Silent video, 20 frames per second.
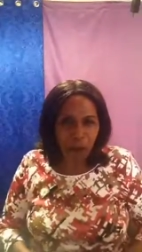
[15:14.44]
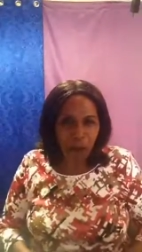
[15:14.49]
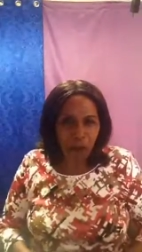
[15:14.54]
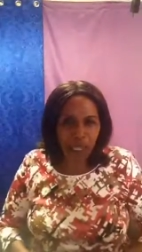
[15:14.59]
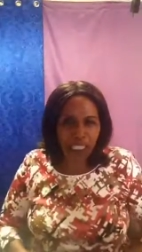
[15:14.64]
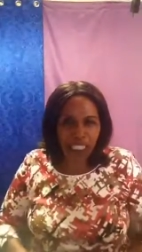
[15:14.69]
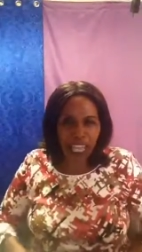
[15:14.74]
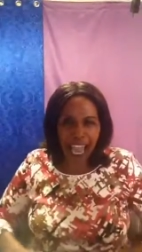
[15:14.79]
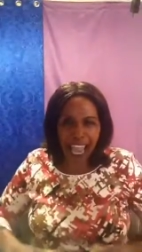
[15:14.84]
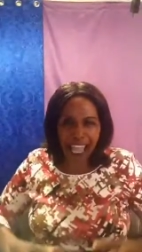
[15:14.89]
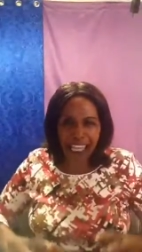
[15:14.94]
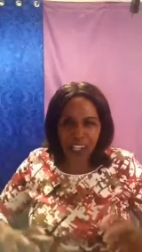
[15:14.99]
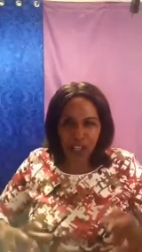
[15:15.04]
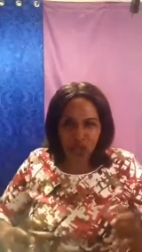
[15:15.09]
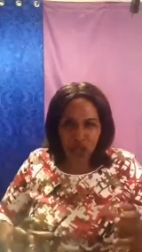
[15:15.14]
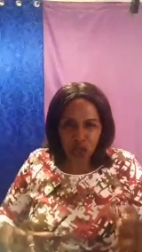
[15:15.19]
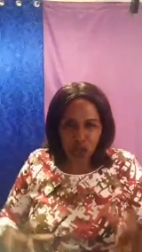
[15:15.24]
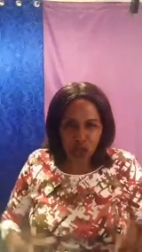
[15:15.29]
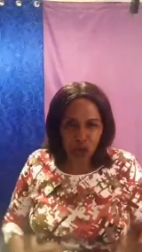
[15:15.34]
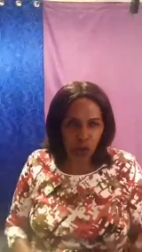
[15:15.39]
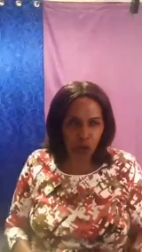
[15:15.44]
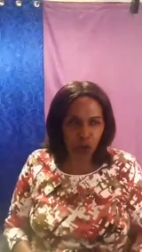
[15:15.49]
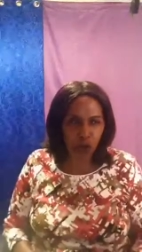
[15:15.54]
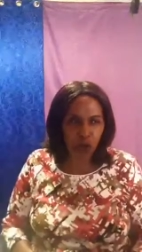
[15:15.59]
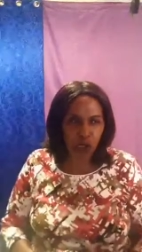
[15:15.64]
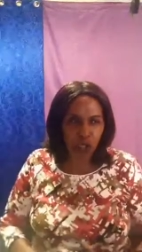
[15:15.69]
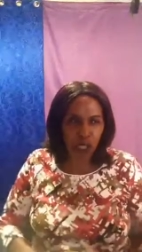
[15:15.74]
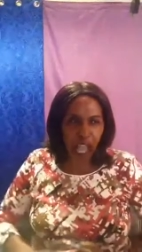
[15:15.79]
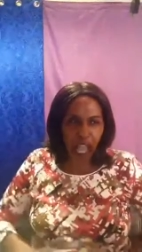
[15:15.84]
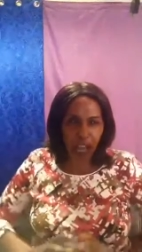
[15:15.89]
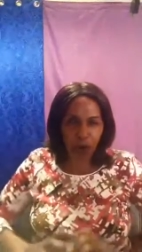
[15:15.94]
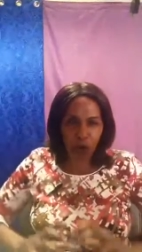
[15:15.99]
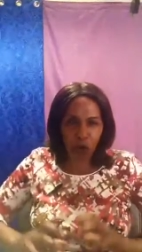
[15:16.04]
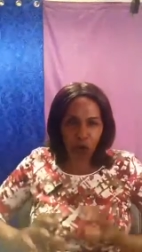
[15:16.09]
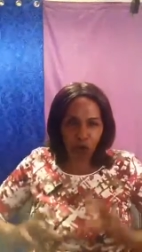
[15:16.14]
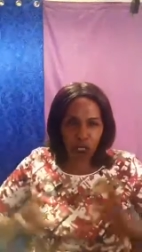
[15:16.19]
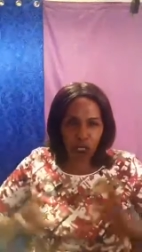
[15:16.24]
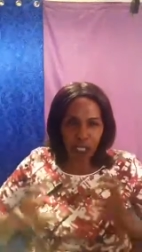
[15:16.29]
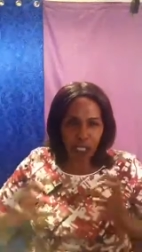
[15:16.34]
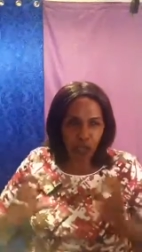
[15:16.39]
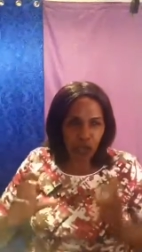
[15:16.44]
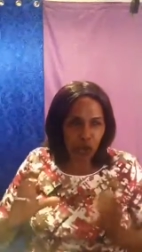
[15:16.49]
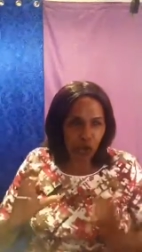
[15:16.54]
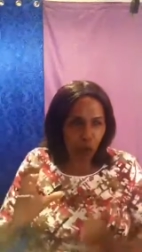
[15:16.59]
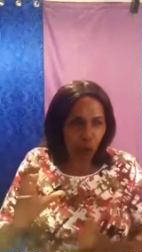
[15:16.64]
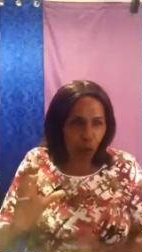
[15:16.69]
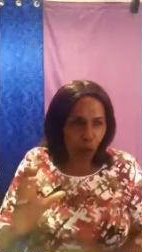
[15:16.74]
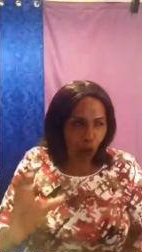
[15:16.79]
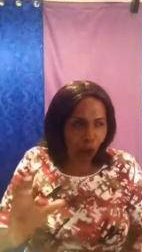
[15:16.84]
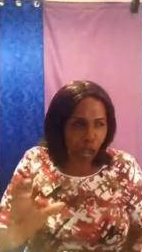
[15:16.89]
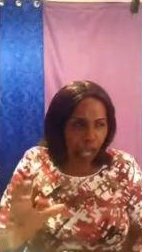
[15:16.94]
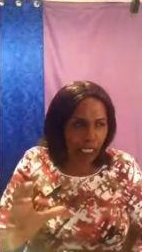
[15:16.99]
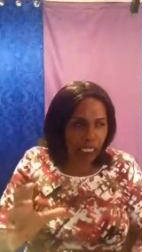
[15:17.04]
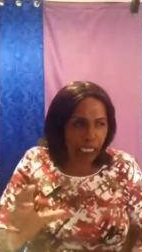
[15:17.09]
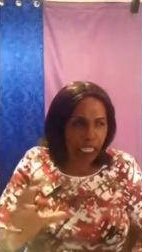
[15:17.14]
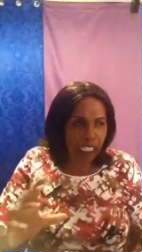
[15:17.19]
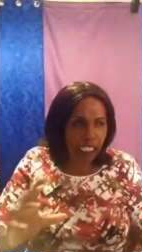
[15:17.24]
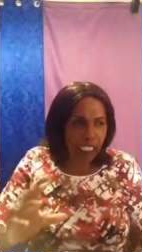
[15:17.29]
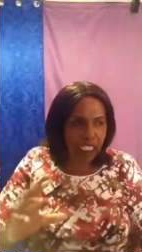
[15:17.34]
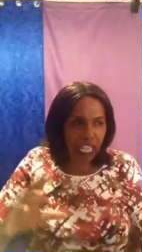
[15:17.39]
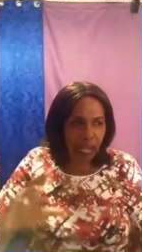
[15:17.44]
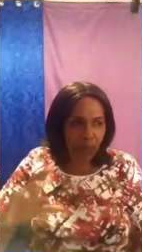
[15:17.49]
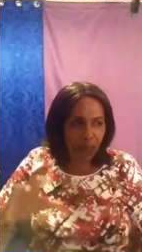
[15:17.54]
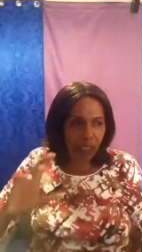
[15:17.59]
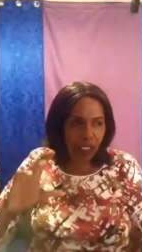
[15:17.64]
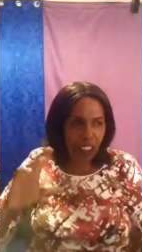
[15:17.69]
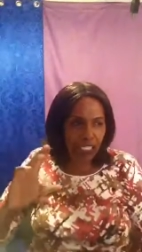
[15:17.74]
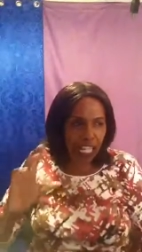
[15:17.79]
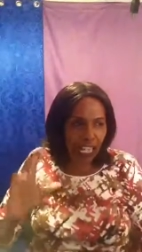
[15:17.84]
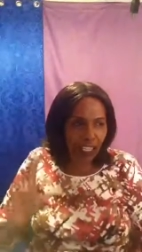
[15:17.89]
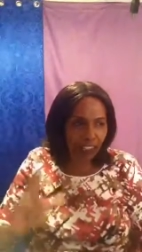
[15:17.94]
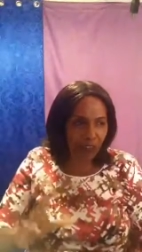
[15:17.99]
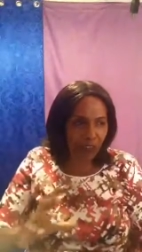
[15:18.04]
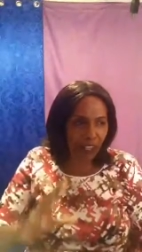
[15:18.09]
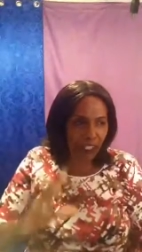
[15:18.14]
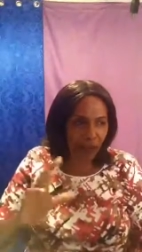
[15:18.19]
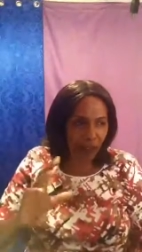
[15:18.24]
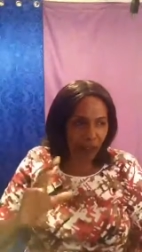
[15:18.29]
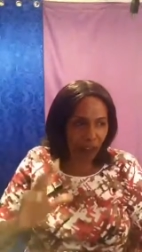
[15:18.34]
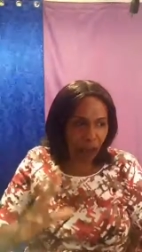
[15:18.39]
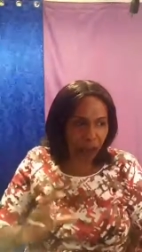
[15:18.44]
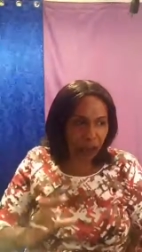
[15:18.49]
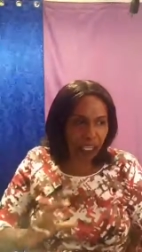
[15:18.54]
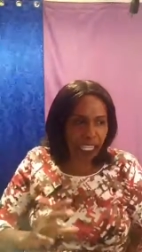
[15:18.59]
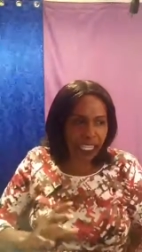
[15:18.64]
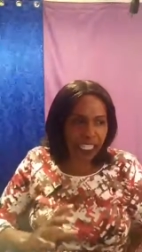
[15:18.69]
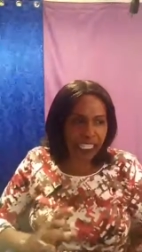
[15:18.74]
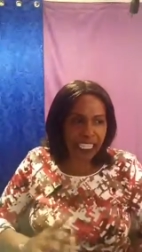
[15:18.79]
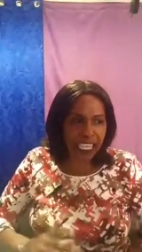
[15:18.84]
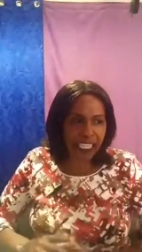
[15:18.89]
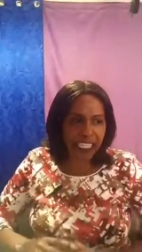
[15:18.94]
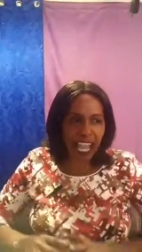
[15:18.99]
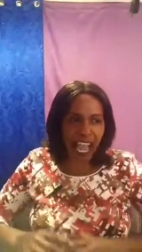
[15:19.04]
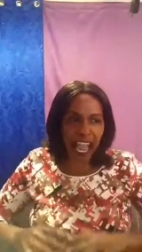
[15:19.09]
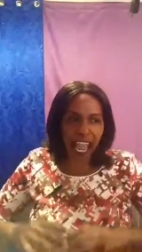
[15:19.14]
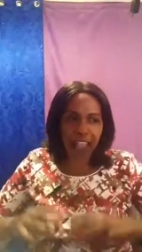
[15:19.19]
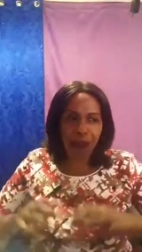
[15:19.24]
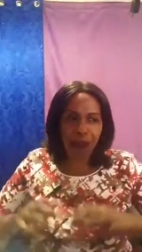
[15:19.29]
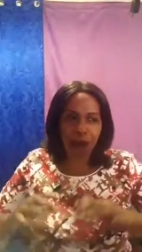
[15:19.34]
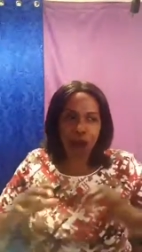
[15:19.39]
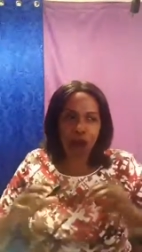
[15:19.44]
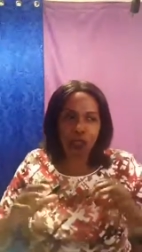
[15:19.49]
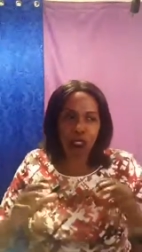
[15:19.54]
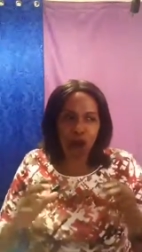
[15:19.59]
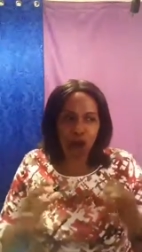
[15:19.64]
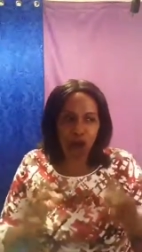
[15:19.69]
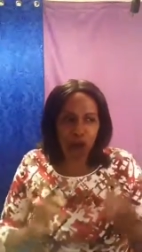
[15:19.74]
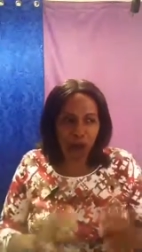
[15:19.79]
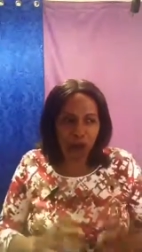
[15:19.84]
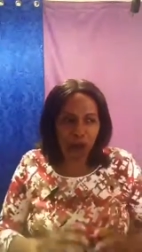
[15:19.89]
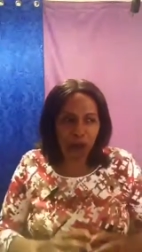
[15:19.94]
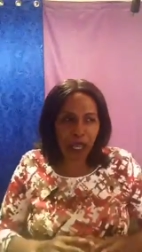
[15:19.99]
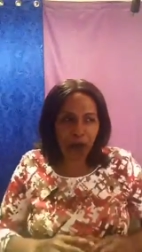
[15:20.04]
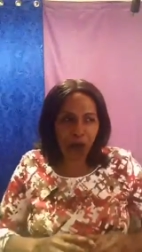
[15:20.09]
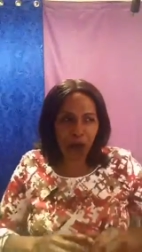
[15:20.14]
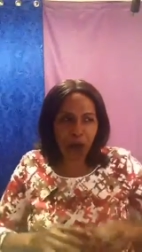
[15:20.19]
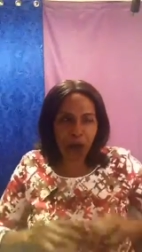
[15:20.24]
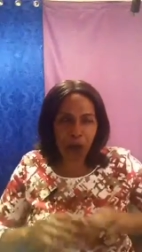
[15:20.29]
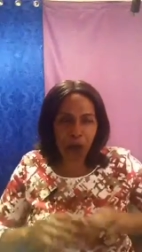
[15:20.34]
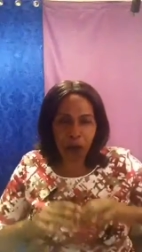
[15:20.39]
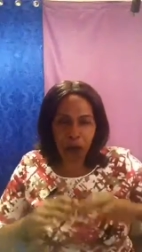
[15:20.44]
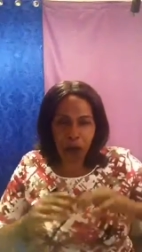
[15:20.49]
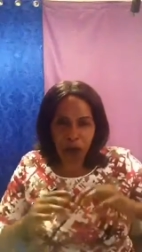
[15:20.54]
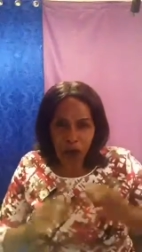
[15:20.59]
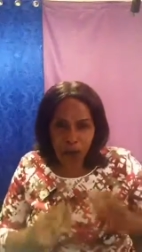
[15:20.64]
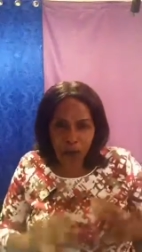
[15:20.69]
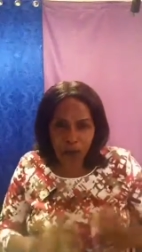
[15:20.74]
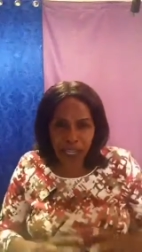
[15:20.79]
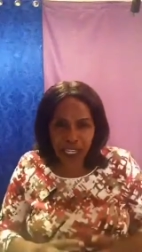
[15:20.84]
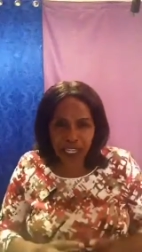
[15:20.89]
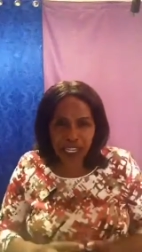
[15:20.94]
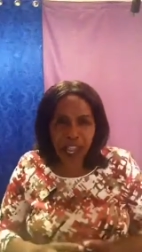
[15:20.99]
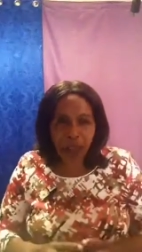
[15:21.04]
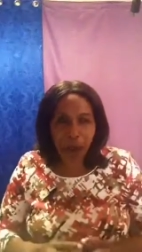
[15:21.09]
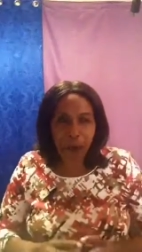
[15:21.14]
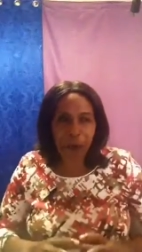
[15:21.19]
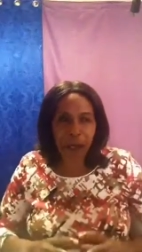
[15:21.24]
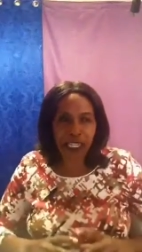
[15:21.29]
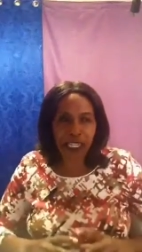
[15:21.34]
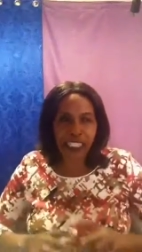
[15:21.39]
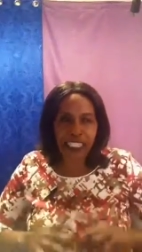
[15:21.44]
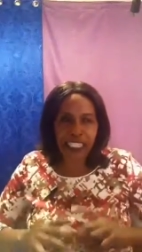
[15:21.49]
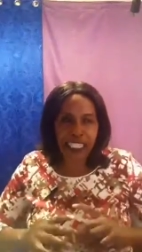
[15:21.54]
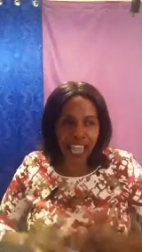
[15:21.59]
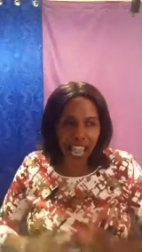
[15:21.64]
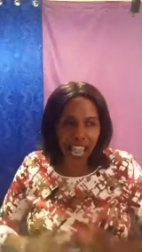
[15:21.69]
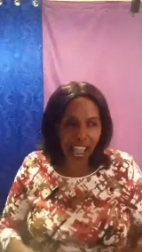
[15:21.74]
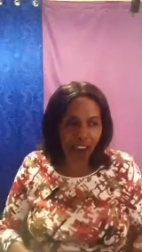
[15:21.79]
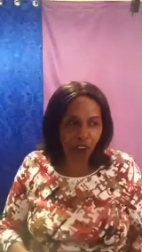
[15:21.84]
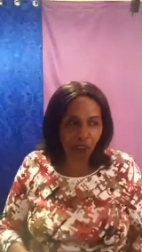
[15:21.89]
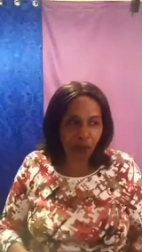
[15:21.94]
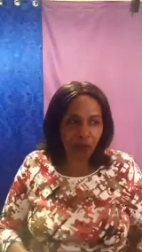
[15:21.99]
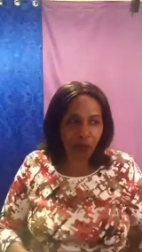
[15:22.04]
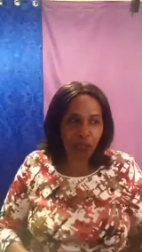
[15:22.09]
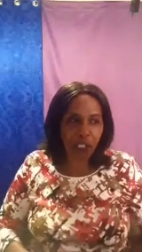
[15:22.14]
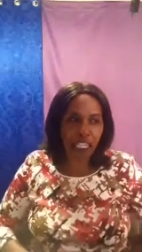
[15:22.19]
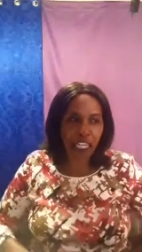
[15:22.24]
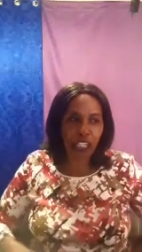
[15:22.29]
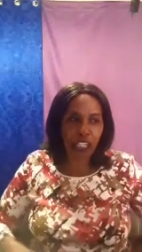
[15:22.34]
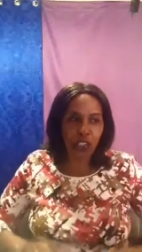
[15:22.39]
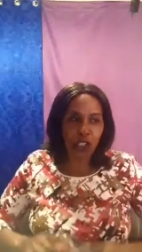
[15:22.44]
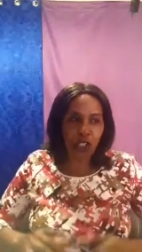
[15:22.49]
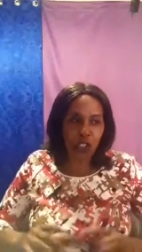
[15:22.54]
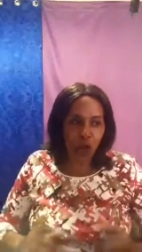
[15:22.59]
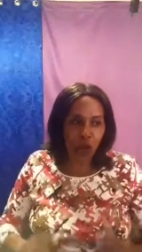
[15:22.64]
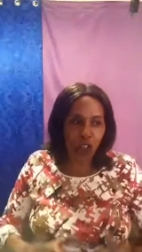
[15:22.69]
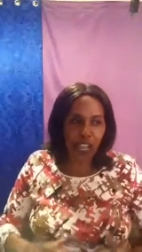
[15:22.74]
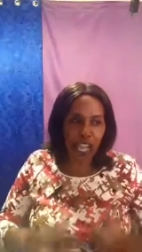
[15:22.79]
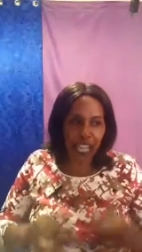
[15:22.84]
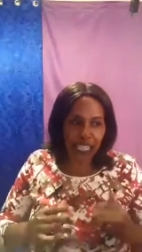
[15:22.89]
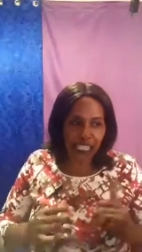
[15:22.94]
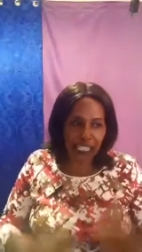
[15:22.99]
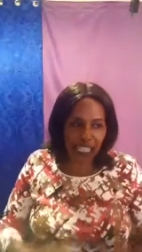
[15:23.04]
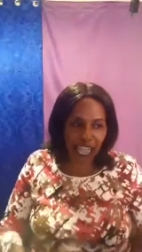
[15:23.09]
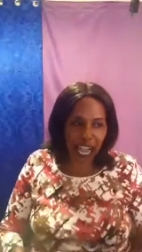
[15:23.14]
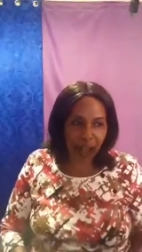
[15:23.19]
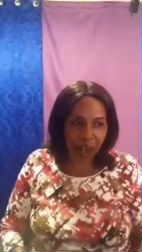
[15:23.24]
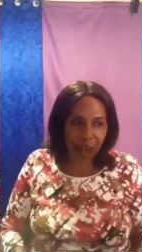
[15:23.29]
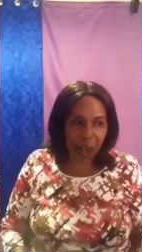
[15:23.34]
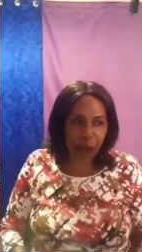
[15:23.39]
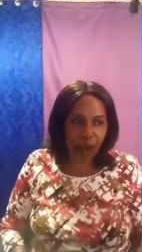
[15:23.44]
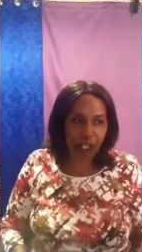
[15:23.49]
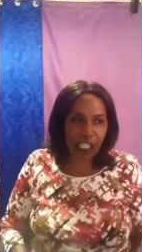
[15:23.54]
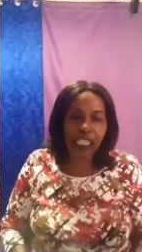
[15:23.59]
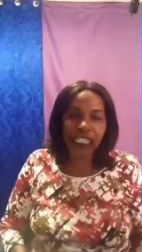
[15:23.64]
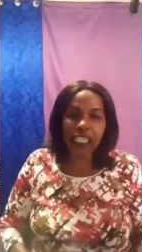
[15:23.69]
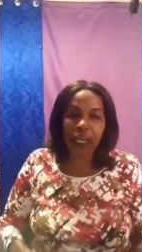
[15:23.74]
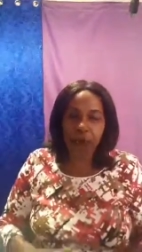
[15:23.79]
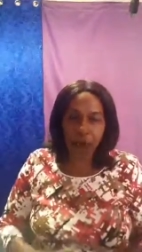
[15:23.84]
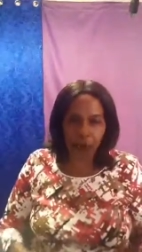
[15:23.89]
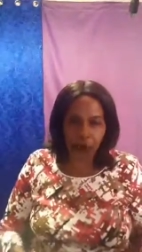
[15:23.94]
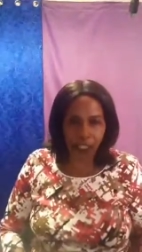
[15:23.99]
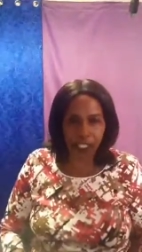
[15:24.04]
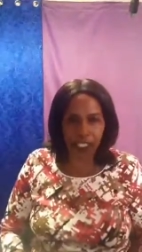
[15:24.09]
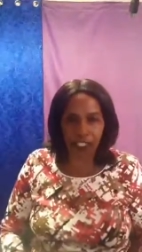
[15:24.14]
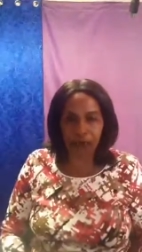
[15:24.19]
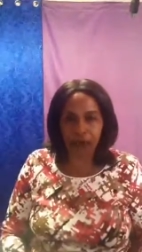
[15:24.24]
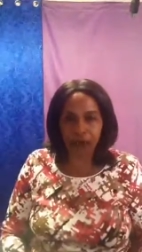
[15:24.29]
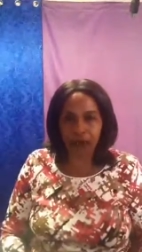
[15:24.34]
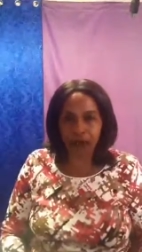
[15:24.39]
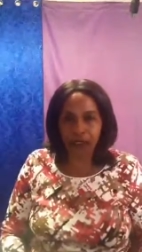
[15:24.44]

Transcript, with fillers: but I know according to your word Psalms 3 verse 5, He says, I was weeping, but now the joy has come in the morning.